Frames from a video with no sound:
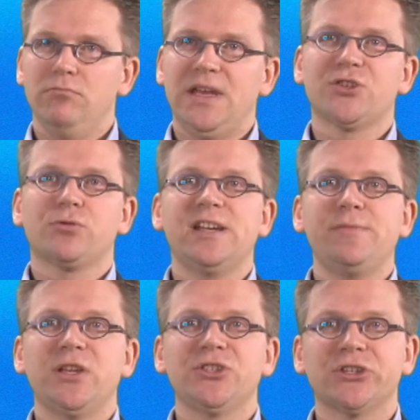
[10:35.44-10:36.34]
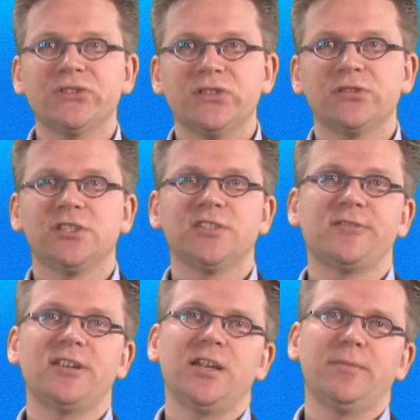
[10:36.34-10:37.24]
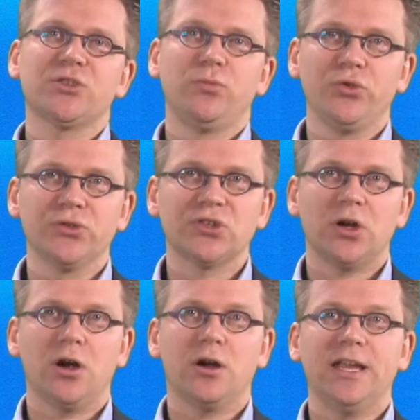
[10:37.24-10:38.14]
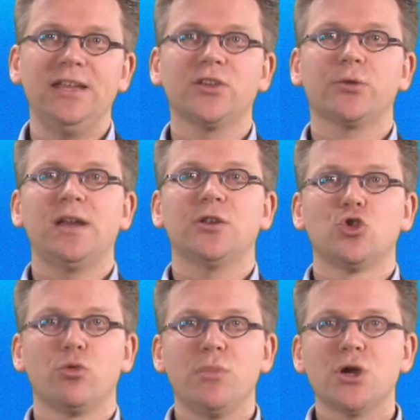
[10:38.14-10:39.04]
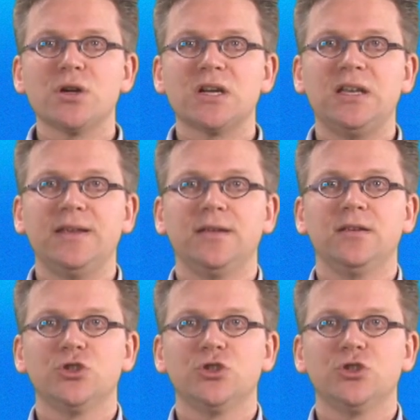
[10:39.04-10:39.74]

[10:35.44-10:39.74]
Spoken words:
As already mentioned, system dynamics models are integrated numerically